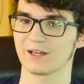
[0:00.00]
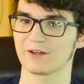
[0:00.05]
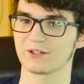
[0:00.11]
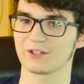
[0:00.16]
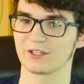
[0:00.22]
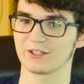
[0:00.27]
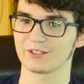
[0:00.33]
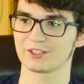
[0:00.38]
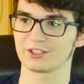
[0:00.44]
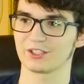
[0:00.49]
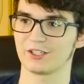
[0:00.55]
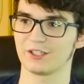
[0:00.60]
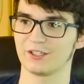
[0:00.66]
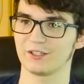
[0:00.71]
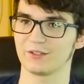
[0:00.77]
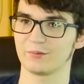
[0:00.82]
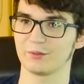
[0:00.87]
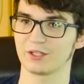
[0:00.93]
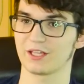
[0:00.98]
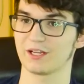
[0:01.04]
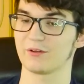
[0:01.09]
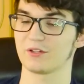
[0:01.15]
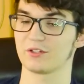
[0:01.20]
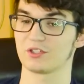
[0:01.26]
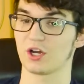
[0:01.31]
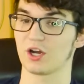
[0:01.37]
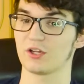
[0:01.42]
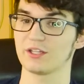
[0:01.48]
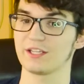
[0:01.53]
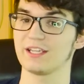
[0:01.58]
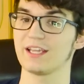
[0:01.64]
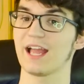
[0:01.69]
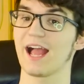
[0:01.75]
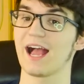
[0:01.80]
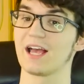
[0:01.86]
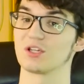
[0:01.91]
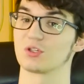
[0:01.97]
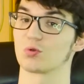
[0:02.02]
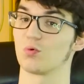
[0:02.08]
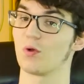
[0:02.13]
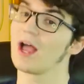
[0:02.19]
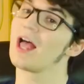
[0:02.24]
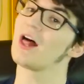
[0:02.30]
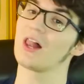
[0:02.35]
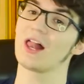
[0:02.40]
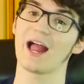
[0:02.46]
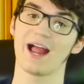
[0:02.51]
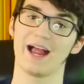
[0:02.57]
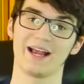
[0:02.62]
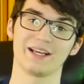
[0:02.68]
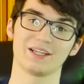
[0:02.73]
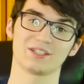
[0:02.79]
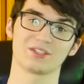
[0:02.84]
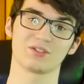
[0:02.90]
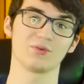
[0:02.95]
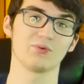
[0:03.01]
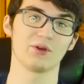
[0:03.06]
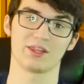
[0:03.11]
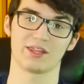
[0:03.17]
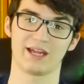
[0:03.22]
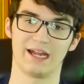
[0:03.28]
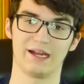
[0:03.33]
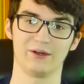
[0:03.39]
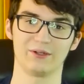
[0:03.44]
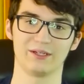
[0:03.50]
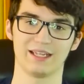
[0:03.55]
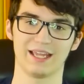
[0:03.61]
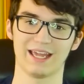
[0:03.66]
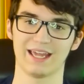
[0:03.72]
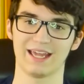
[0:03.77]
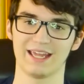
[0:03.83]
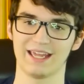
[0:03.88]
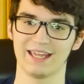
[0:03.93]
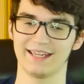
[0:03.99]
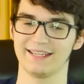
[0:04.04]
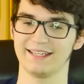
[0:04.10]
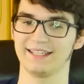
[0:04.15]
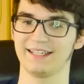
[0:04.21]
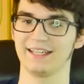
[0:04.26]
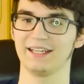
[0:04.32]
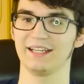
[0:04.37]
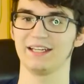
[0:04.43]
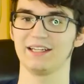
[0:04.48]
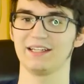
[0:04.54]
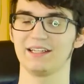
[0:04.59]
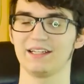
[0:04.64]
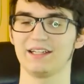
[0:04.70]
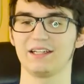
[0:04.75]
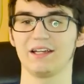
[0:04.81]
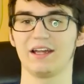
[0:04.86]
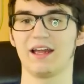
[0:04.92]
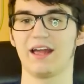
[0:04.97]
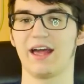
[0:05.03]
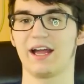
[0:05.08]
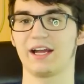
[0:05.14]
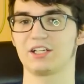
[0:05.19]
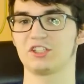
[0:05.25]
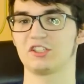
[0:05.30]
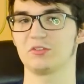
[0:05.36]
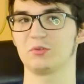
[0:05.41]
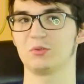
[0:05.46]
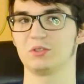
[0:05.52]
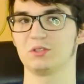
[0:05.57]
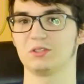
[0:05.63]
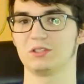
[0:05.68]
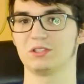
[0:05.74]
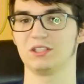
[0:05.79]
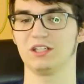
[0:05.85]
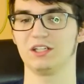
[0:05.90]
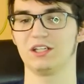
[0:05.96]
a dolly shot, without a dolly, as well as without a actual